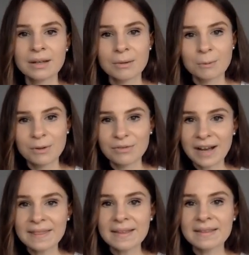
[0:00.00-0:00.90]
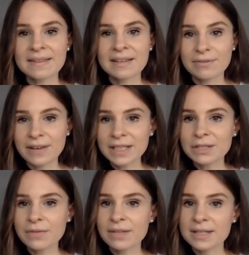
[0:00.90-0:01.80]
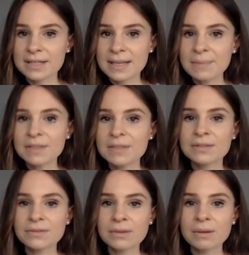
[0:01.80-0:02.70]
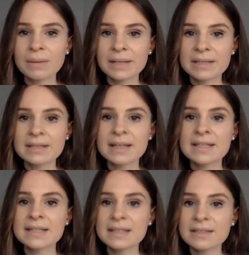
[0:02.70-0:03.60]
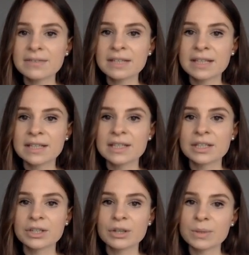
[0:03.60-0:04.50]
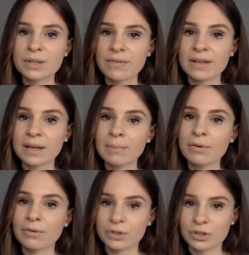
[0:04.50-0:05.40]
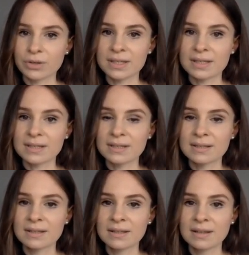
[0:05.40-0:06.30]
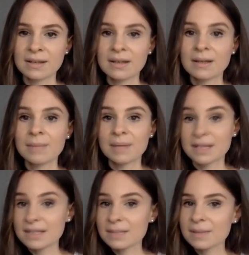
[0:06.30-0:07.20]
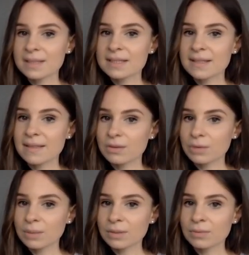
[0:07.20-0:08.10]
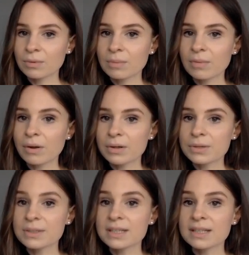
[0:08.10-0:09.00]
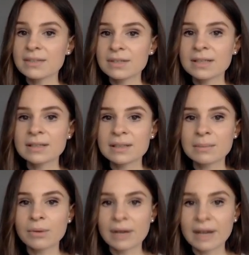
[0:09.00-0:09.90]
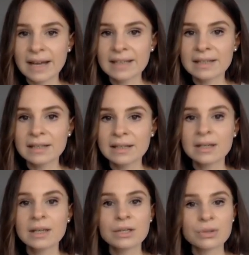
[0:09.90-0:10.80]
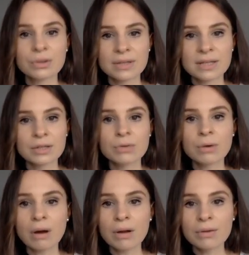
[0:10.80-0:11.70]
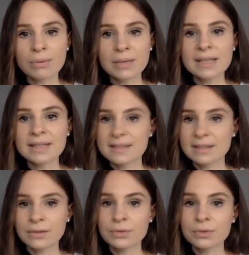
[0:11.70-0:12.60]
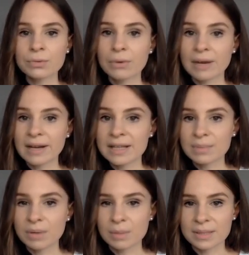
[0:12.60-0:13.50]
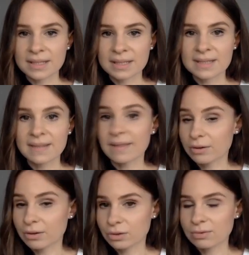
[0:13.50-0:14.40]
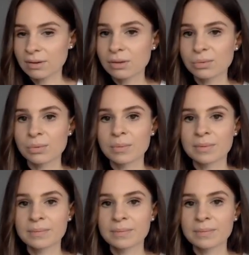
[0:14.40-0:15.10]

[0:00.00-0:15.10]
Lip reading: We find that the effect of the deceptive default button is significant in terms of the number of choices. Participants in the treatment group were also significantly more likely to consent to all 3 instead of 2 or less purposes than the control group.